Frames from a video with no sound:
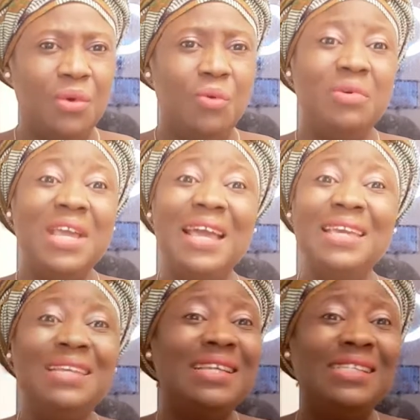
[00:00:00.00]
We are
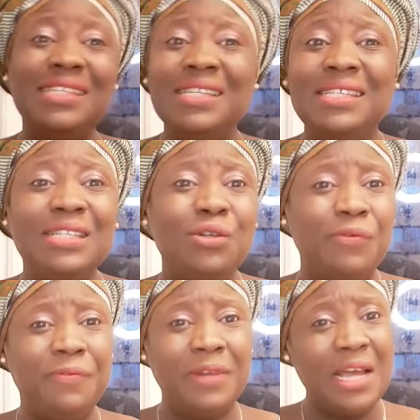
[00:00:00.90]
in a season
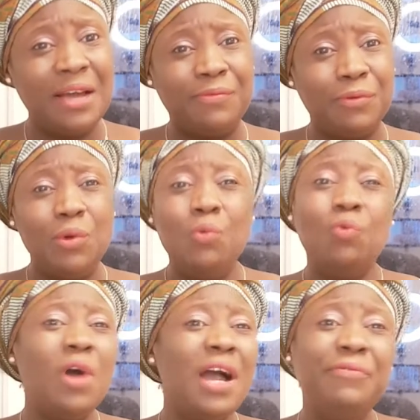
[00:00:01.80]
of love.
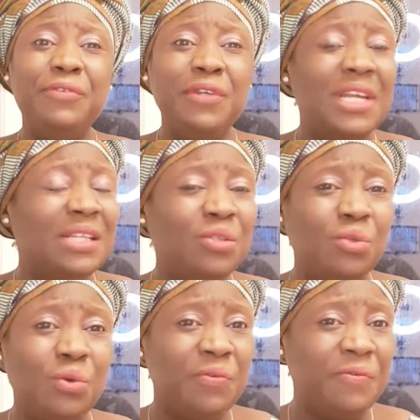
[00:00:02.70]
What have you done
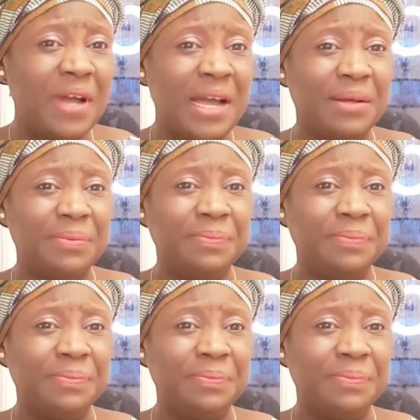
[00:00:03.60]
so far?